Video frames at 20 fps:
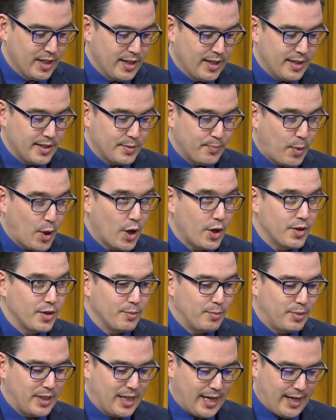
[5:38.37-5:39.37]
It's part of the
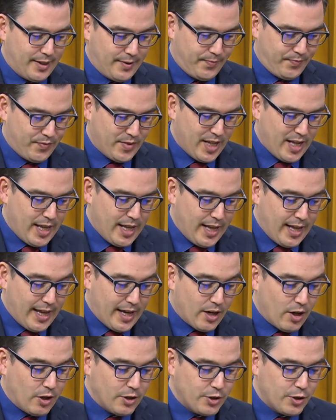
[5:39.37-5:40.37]
plan.
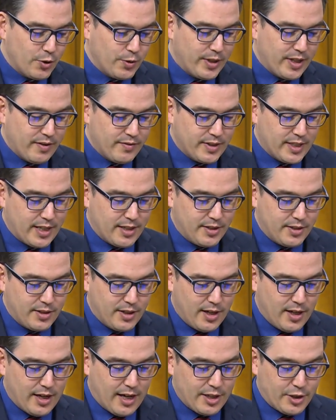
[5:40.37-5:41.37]
It also gives us
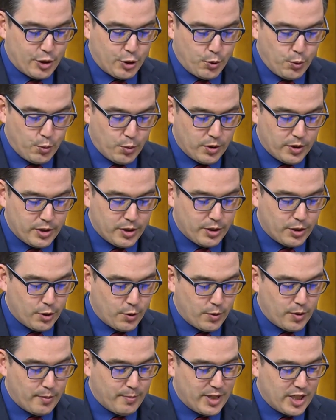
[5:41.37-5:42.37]
a tool to
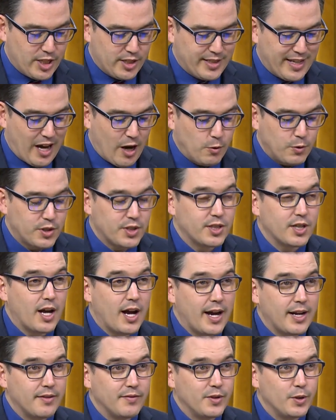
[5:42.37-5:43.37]
lower emissions
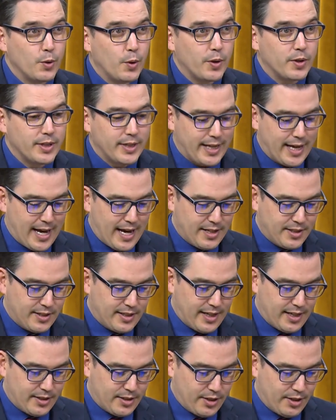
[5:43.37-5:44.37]
outside of the oil and gas
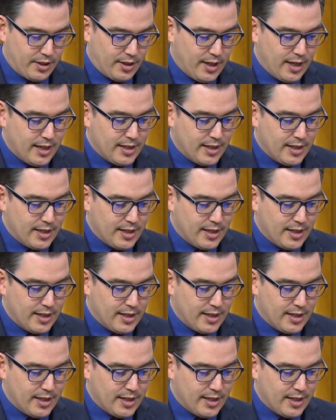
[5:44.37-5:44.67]
sector.